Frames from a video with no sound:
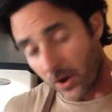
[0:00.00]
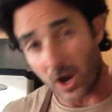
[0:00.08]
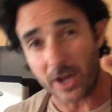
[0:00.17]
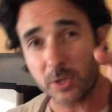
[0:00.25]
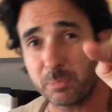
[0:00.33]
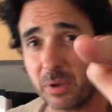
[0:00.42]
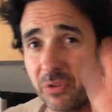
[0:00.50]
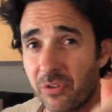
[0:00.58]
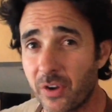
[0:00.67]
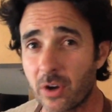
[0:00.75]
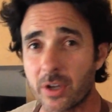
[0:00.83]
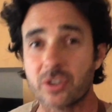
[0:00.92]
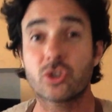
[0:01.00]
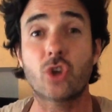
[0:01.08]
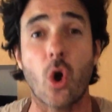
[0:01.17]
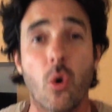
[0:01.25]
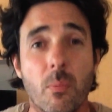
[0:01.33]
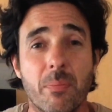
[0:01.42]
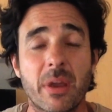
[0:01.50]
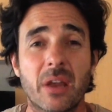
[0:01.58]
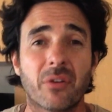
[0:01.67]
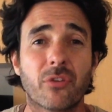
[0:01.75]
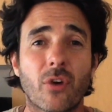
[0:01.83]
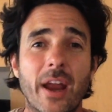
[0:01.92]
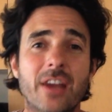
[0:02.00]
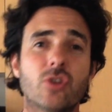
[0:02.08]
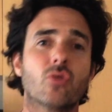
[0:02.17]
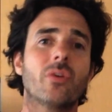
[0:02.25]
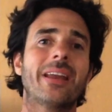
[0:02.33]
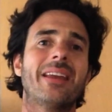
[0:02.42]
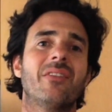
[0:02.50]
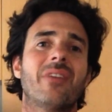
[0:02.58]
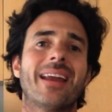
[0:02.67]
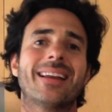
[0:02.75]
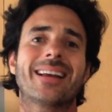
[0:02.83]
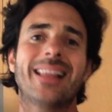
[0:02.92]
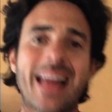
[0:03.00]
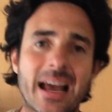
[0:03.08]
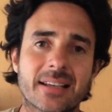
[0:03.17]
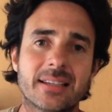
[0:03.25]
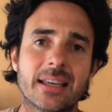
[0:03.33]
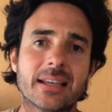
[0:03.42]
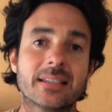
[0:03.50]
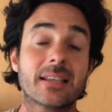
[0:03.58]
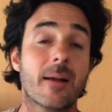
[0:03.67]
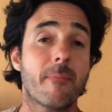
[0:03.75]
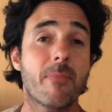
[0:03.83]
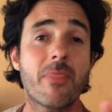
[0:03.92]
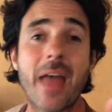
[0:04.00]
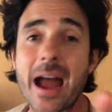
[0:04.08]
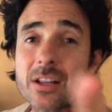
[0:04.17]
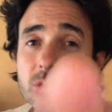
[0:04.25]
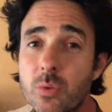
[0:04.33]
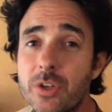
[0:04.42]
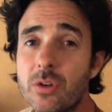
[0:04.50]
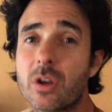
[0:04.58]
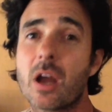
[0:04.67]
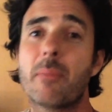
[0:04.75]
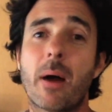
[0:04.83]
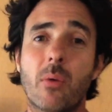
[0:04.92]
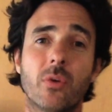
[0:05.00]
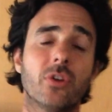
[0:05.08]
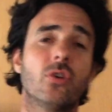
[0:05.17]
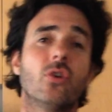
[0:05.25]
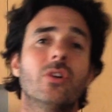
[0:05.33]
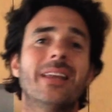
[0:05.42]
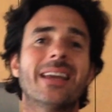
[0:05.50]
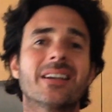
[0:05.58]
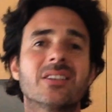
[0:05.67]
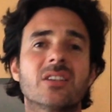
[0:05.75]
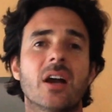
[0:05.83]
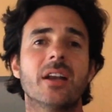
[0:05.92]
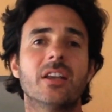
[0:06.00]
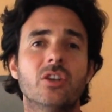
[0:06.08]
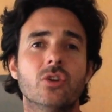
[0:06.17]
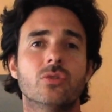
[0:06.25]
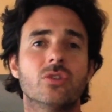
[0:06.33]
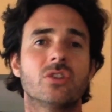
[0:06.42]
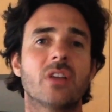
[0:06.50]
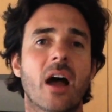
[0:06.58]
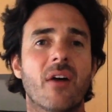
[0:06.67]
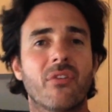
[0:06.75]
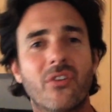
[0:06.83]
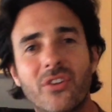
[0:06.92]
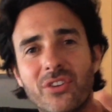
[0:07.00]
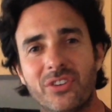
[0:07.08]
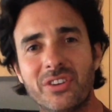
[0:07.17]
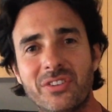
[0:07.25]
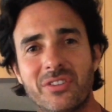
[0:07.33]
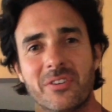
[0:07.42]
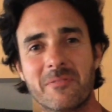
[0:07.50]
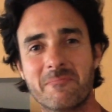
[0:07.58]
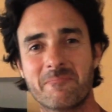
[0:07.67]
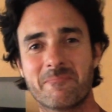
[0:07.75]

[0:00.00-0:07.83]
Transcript: Guys, be fearless. Don't be afraid to reinvent classics. That's when you come up with good, exciting new stuff. See you soon.